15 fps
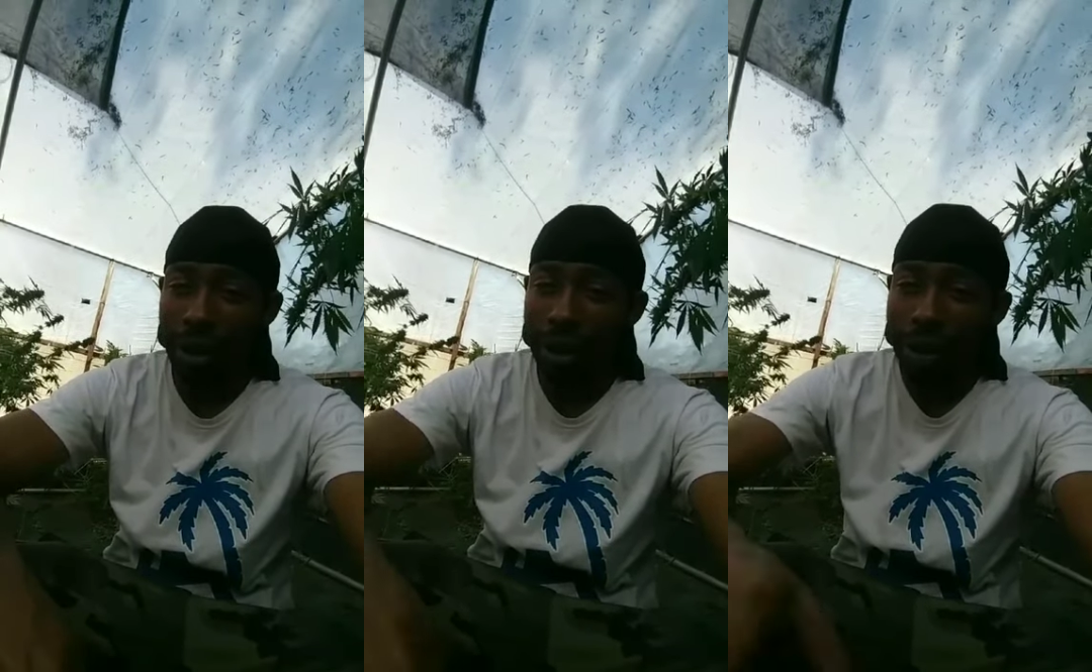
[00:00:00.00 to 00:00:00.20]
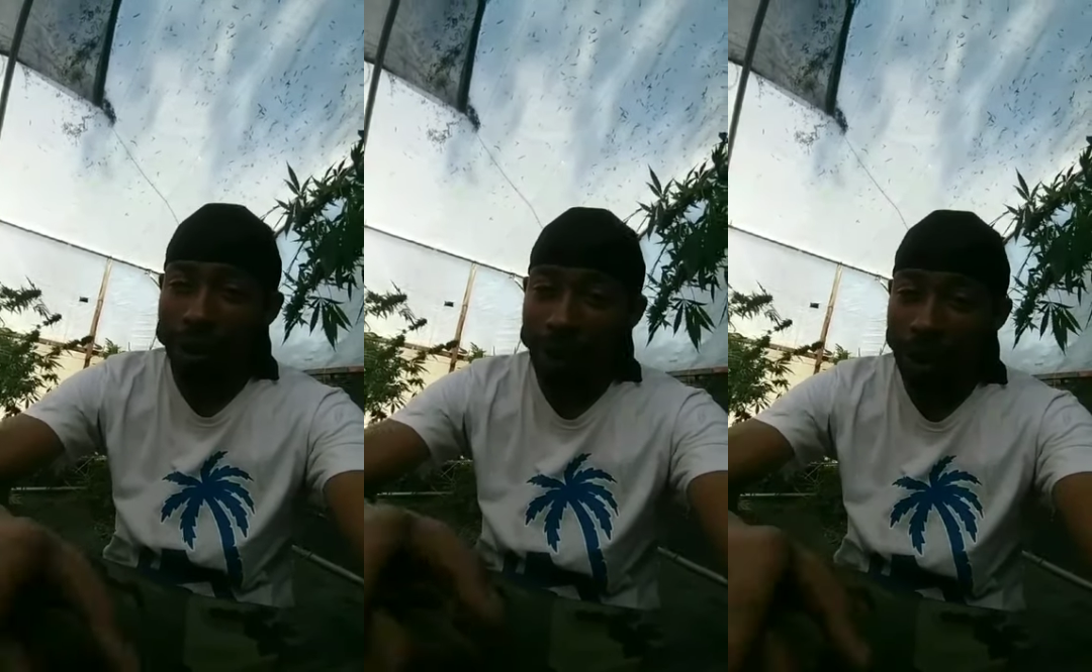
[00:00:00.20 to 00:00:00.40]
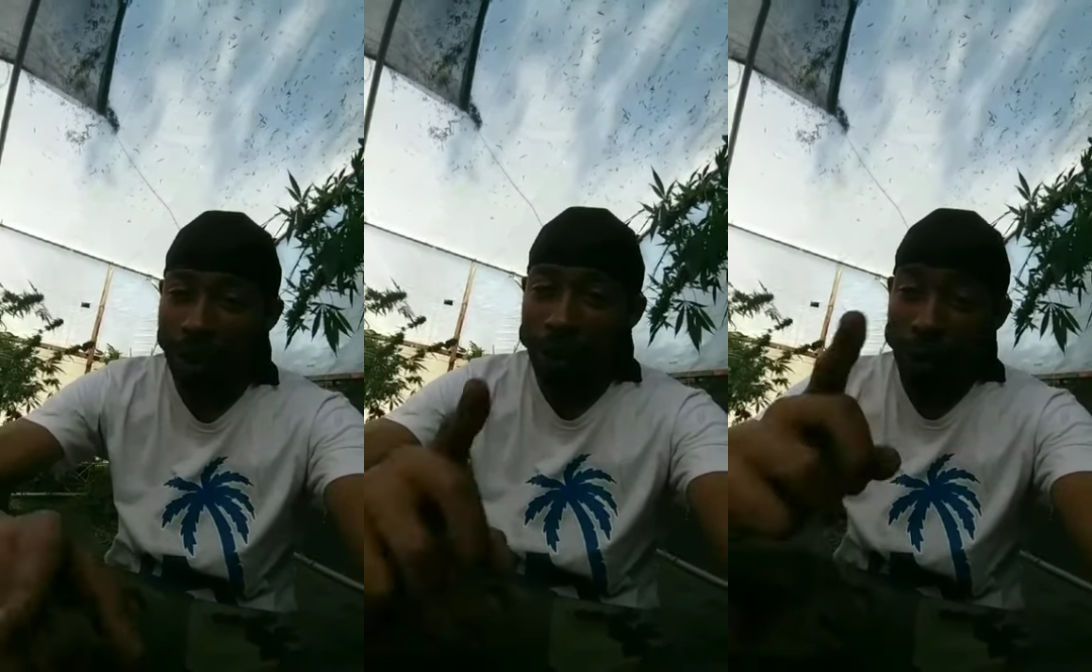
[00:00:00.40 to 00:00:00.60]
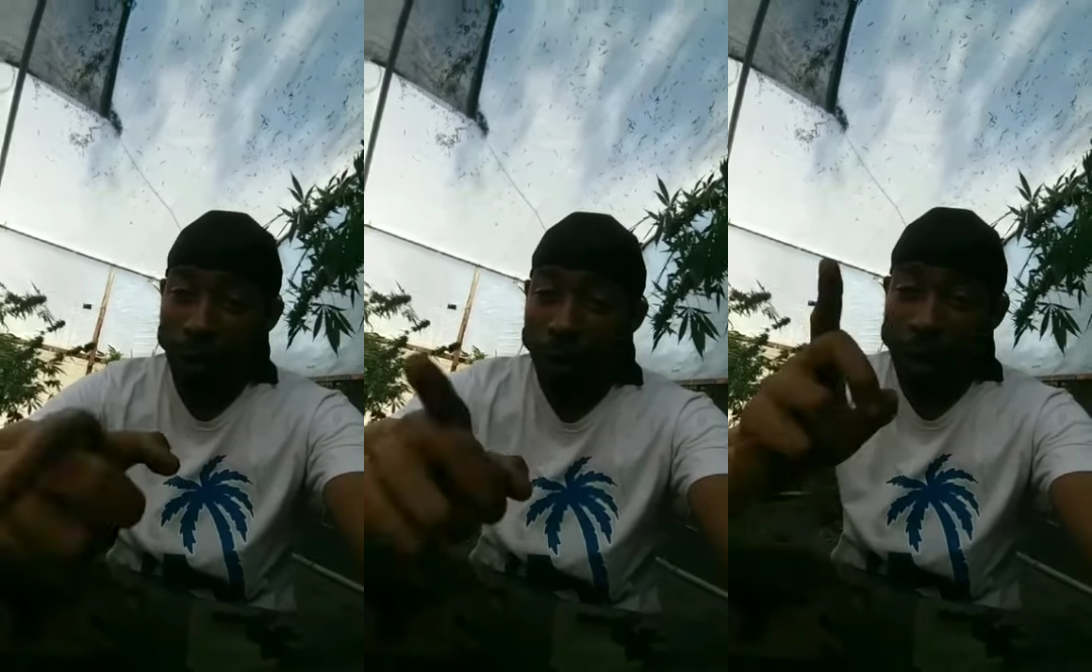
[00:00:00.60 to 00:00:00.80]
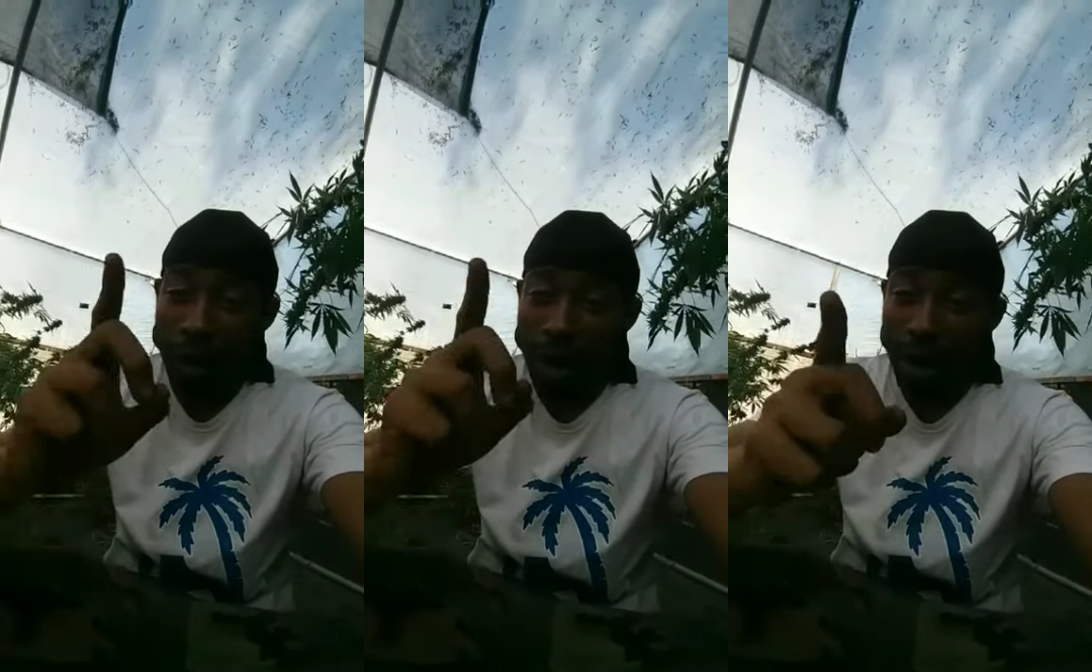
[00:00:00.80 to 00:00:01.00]
And speaking up
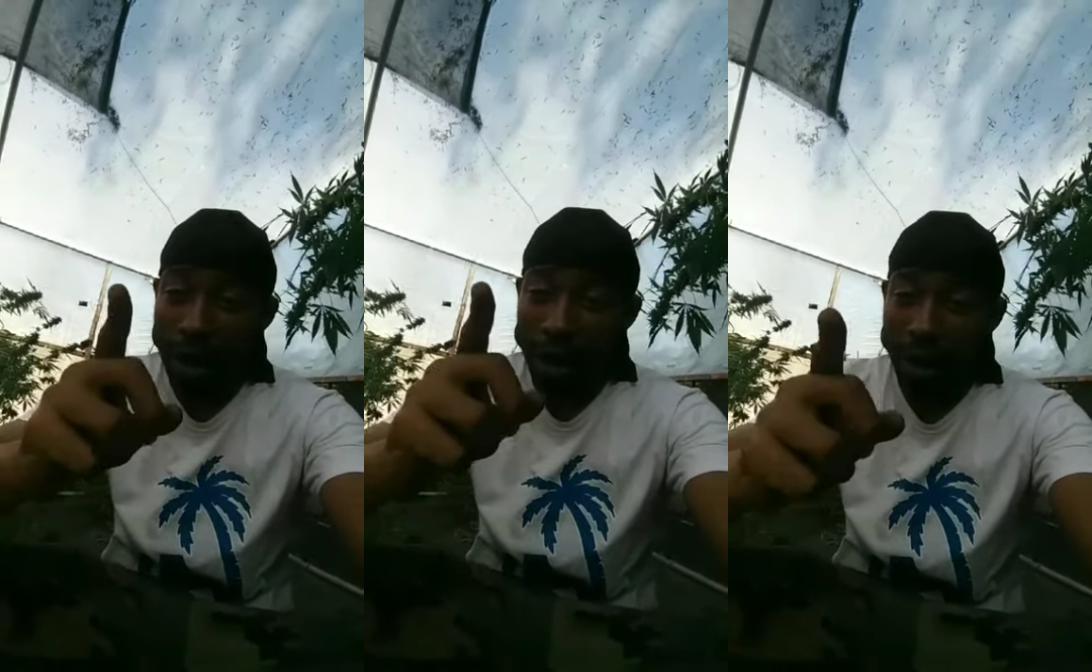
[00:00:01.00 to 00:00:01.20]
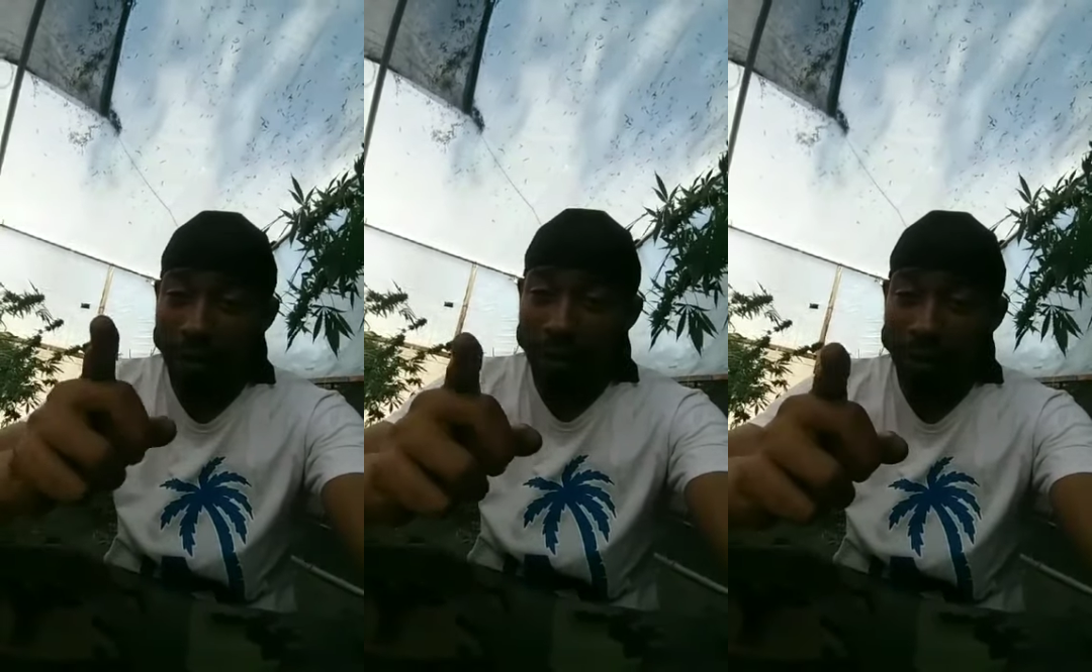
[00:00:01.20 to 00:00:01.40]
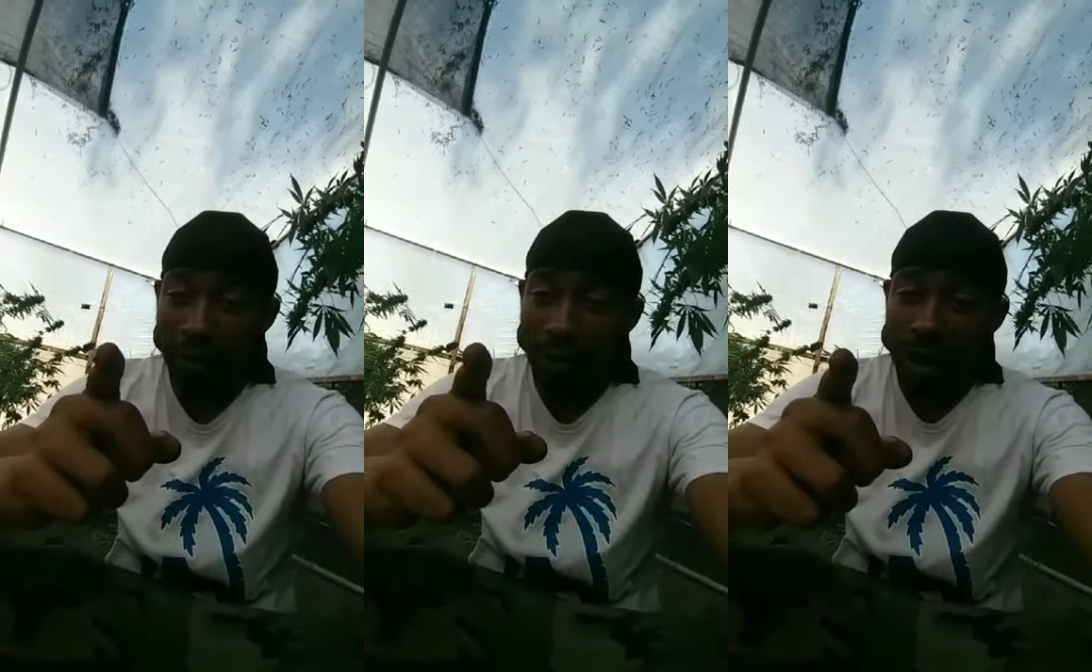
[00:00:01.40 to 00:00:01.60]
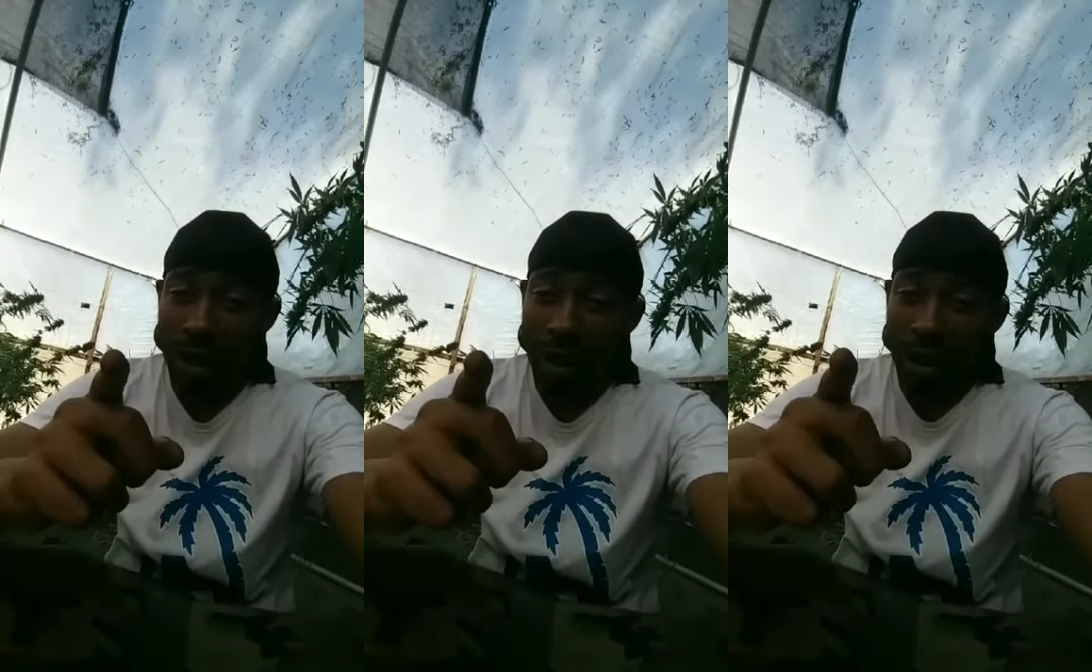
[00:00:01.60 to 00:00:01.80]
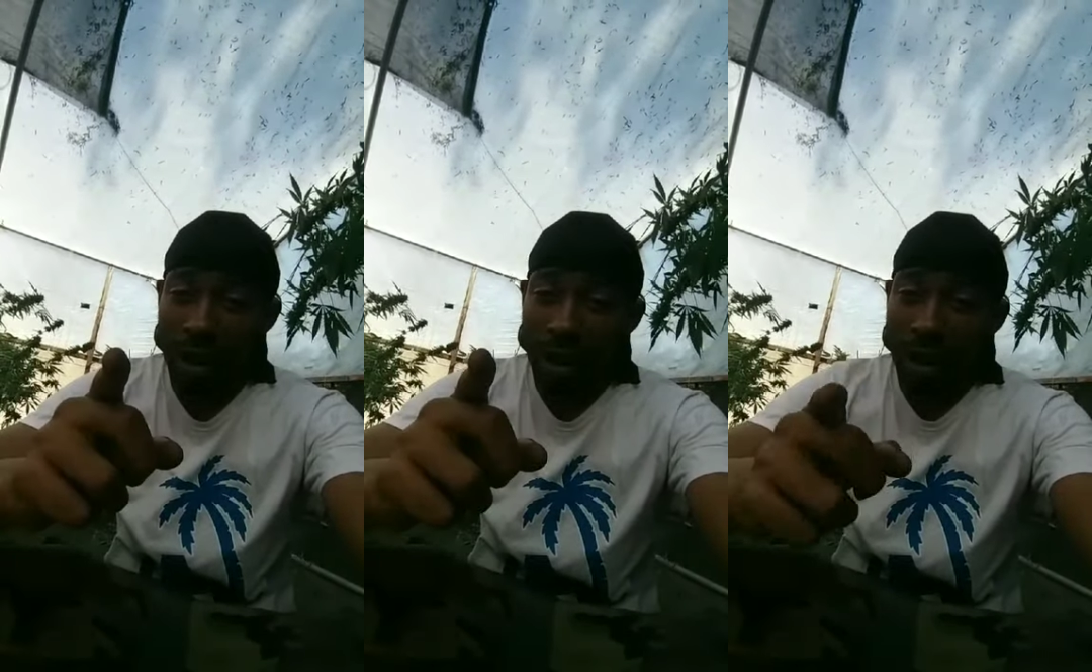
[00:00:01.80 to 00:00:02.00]
on that negative,
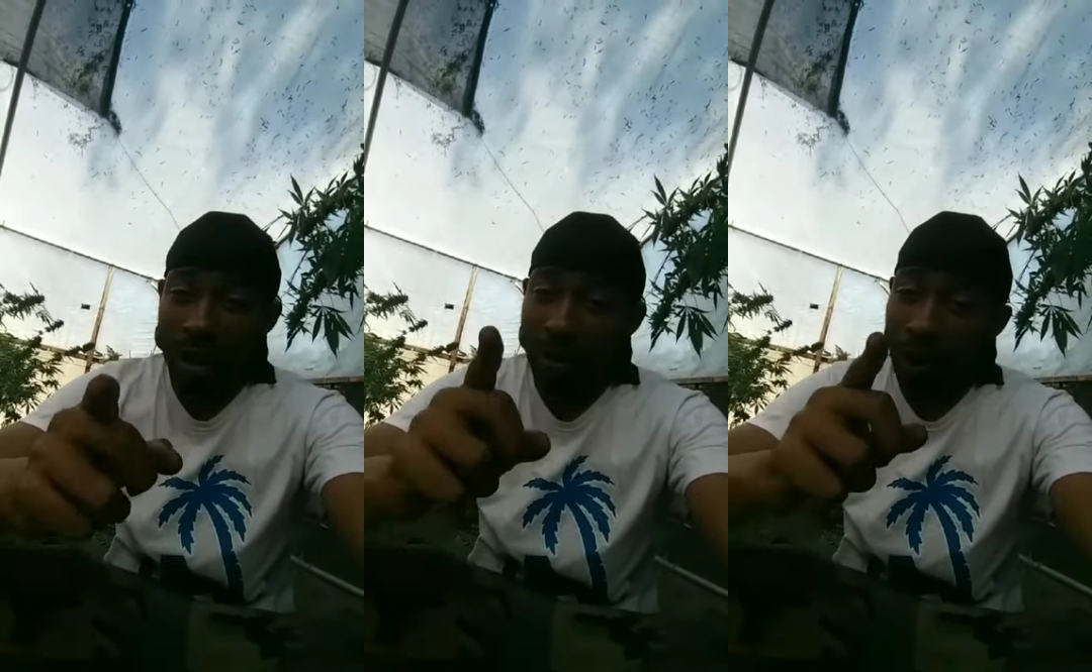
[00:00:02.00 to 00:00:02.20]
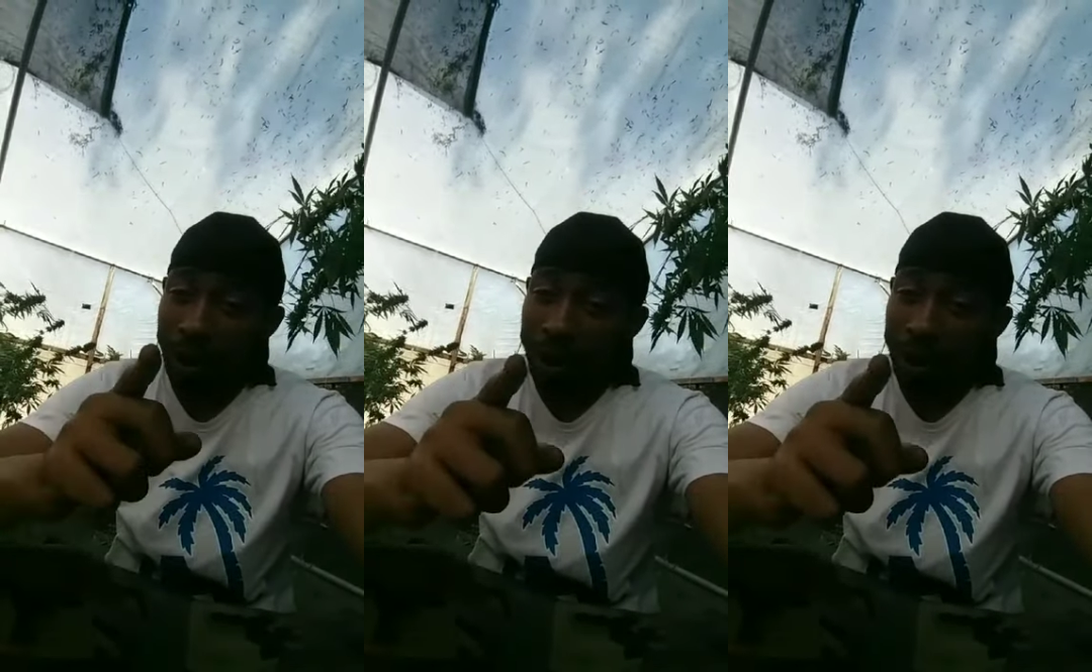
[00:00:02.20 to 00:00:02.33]
I'm talking